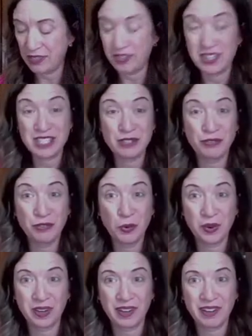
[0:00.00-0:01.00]
this
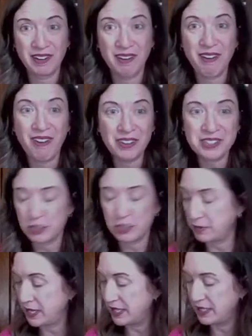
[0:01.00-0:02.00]
4 also
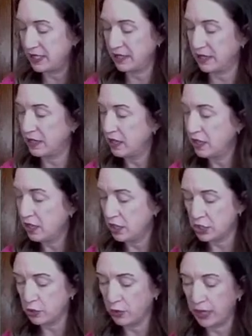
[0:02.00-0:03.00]
make 10.
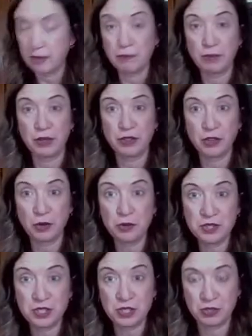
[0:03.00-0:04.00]
So I can put
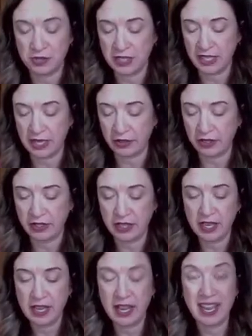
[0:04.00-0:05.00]
those two together,
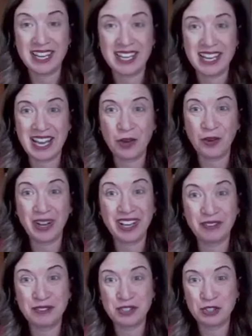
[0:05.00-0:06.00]
and now I
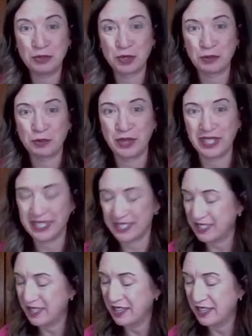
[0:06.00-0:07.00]
have 2 more
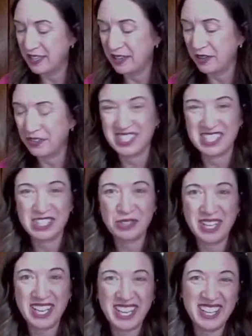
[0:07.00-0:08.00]
points. Now this
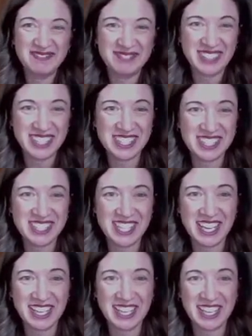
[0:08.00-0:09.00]
3 is just
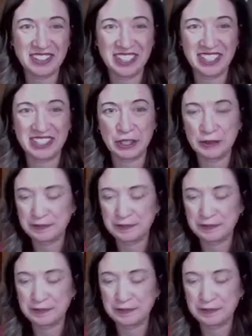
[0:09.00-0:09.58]
hanging out here,